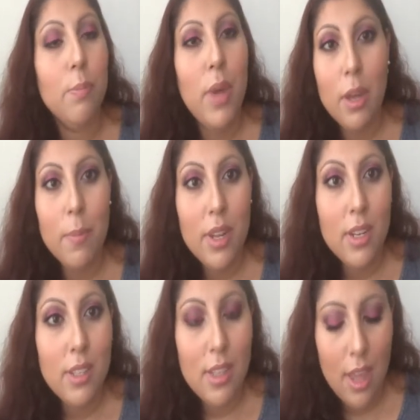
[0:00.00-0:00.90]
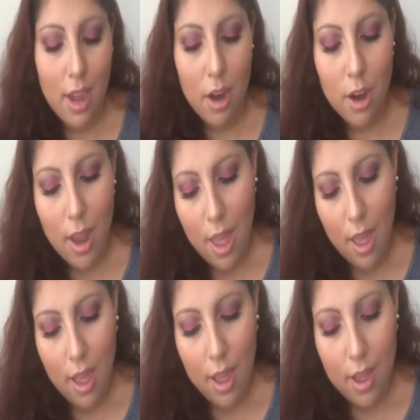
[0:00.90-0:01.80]
The pigment is there
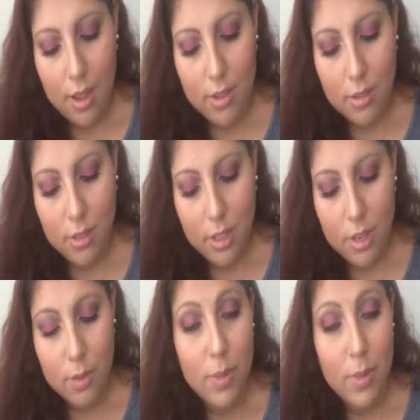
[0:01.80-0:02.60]
and